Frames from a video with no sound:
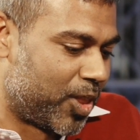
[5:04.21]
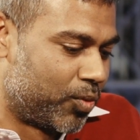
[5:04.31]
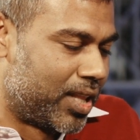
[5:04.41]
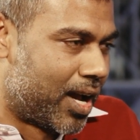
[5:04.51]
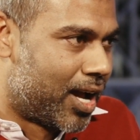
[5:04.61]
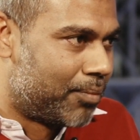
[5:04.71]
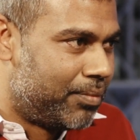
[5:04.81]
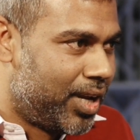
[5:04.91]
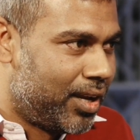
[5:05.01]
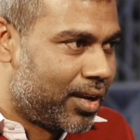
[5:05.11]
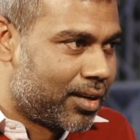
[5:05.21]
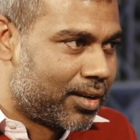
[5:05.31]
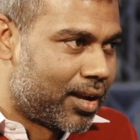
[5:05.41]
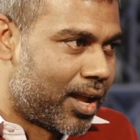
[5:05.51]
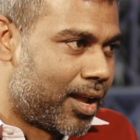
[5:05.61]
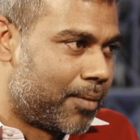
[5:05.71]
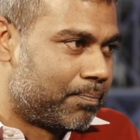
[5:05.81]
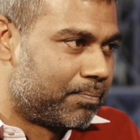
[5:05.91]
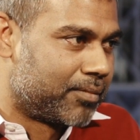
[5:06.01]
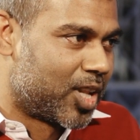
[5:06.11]
with the hub being
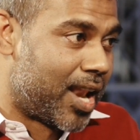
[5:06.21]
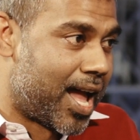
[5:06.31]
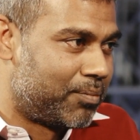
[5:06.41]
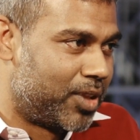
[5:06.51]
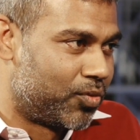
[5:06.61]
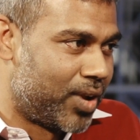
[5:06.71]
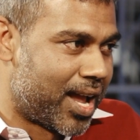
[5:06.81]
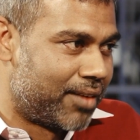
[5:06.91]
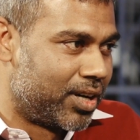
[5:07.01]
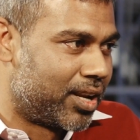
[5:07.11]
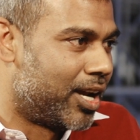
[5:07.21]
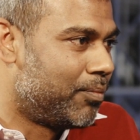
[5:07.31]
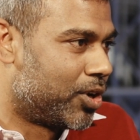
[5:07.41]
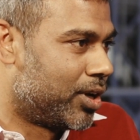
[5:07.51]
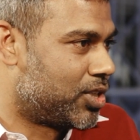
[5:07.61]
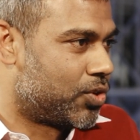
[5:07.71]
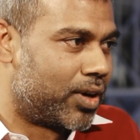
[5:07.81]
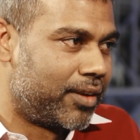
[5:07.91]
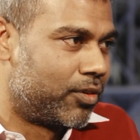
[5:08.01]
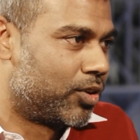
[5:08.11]
lab that we have in Cambridge,
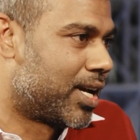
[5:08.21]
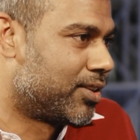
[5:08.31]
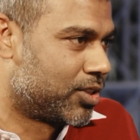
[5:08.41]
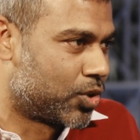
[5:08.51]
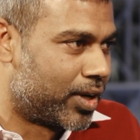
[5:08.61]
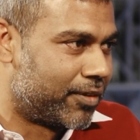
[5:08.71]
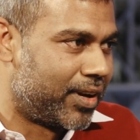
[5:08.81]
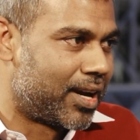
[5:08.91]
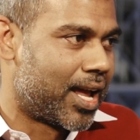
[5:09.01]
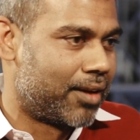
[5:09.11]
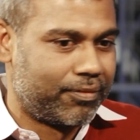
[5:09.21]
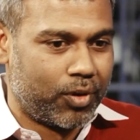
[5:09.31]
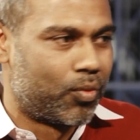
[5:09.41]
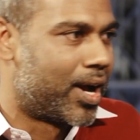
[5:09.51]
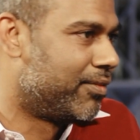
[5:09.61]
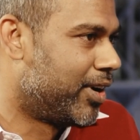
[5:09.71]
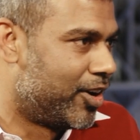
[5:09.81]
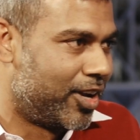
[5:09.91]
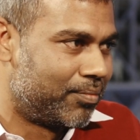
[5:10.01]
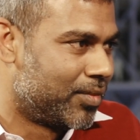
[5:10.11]
24,000 square feet lab, full
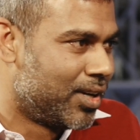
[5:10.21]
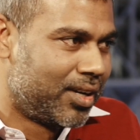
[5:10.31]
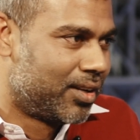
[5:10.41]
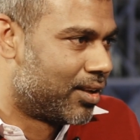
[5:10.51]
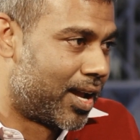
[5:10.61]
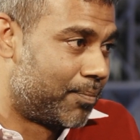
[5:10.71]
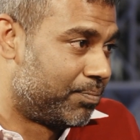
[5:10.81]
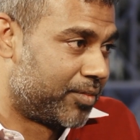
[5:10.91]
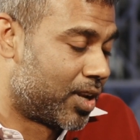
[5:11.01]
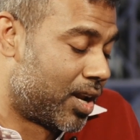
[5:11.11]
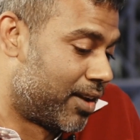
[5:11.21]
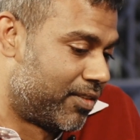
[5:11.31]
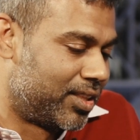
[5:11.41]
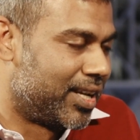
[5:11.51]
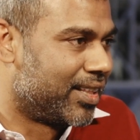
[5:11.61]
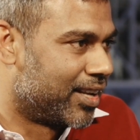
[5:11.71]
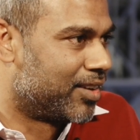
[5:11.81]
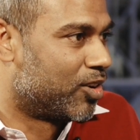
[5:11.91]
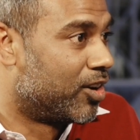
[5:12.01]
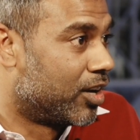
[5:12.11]
vivarium, and everything that
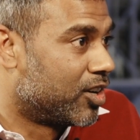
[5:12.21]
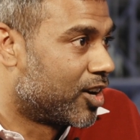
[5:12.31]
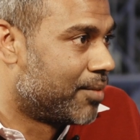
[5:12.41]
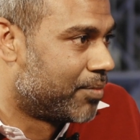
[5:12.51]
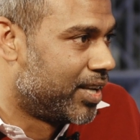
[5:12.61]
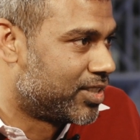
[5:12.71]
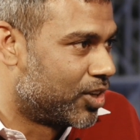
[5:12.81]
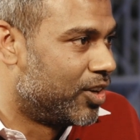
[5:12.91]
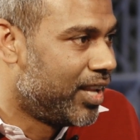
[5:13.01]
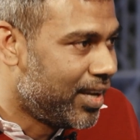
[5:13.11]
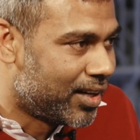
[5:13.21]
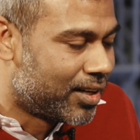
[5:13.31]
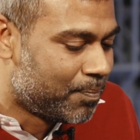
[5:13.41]
our daughter companies could need.